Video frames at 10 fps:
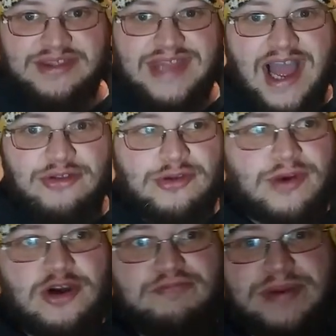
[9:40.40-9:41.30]
Down the
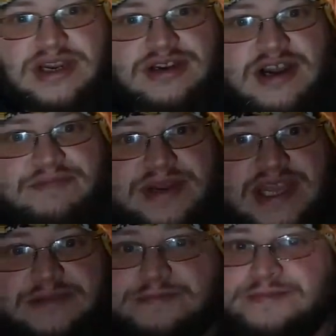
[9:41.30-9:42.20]
Road Beer
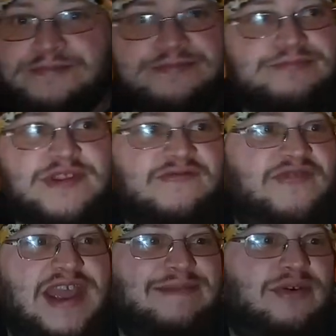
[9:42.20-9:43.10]
Company.
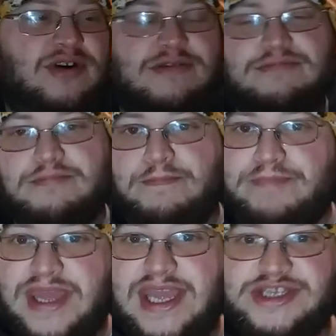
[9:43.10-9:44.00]
Feyborn.
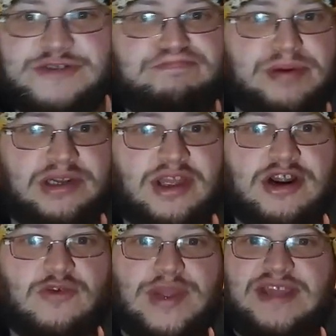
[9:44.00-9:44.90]
Peach.
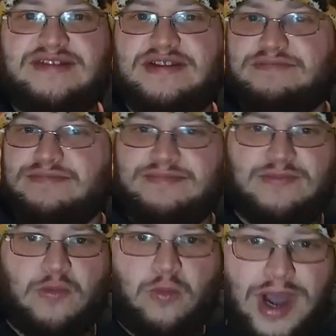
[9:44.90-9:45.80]
Berliner Weiss.
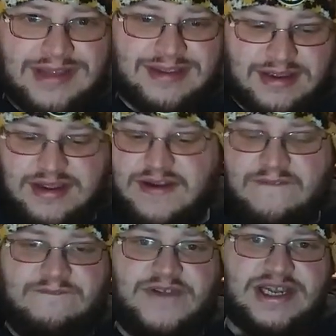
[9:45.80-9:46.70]
What?
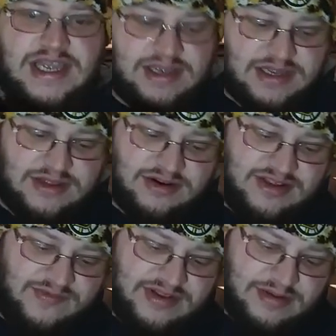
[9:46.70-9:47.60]
Fucking. And
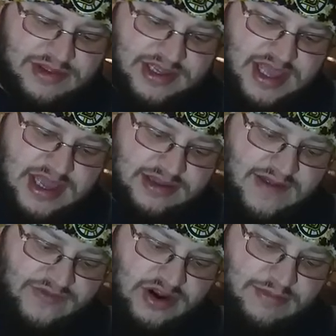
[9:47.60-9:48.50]
there's even some in the can
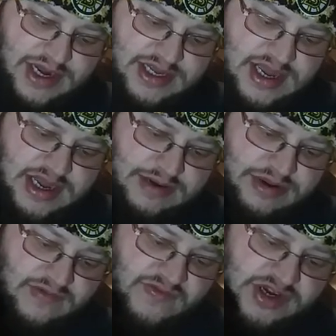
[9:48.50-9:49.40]
left. Oh my god, I'm
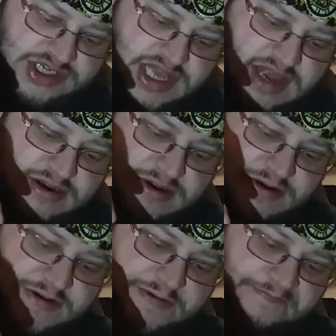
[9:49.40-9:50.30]
gonna finish that.
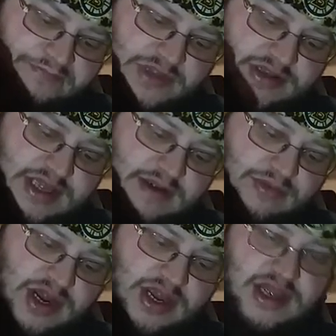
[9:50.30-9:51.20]
Damn
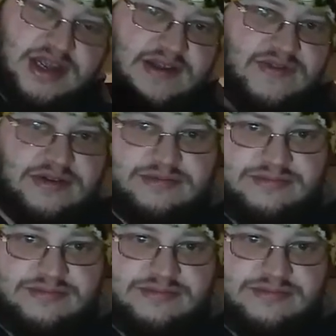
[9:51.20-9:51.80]
right. I'm gonna have to.